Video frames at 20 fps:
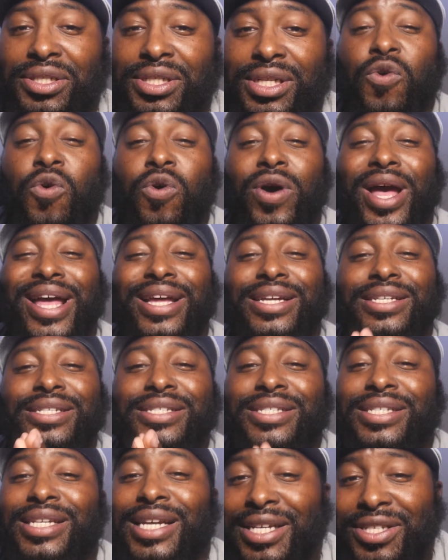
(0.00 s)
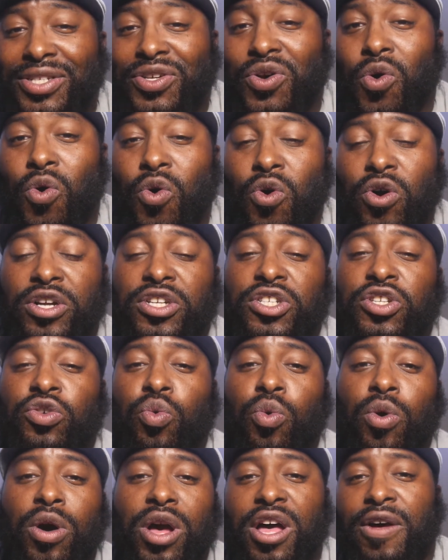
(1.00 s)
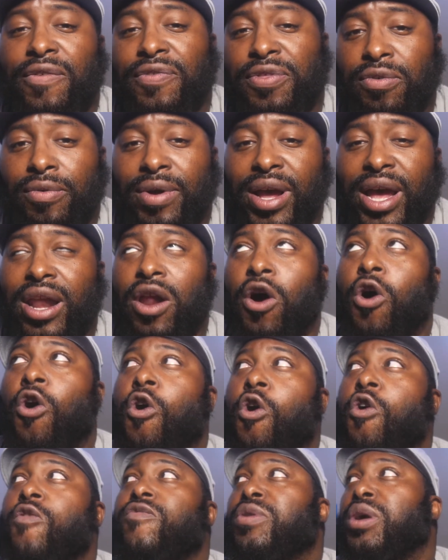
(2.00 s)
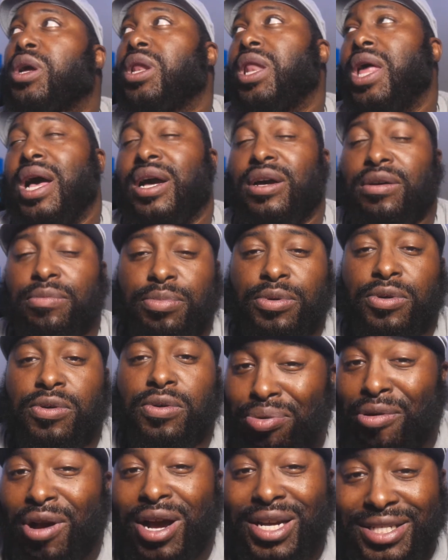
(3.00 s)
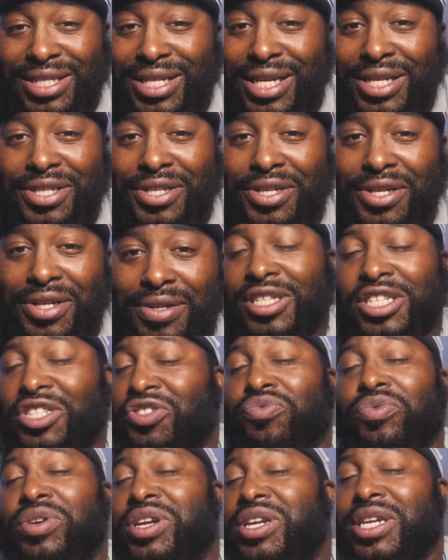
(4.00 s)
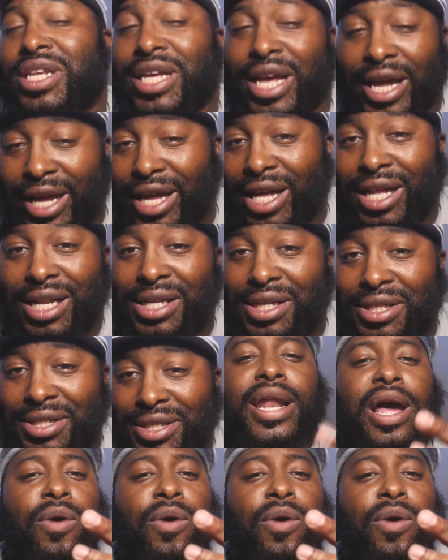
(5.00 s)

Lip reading: for a 6-core 12-thread overclockable processor is ridiculous.